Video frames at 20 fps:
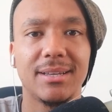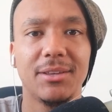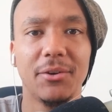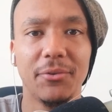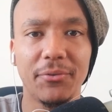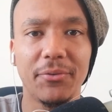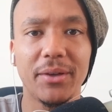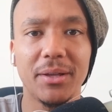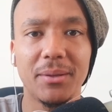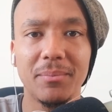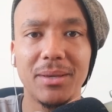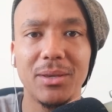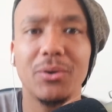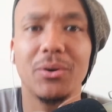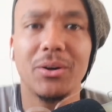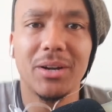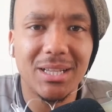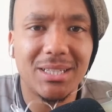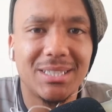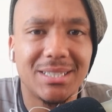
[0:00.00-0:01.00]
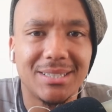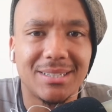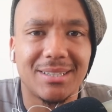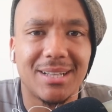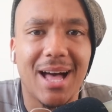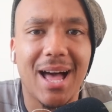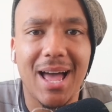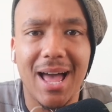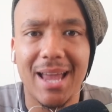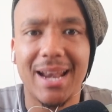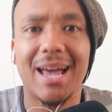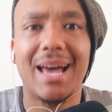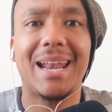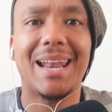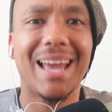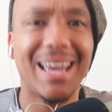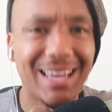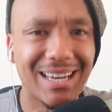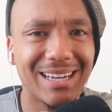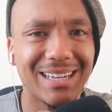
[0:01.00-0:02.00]
You feel me? You original. I, and I
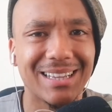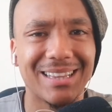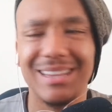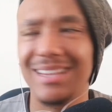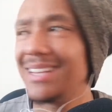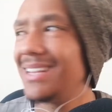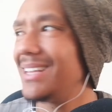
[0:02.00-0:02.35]
like it.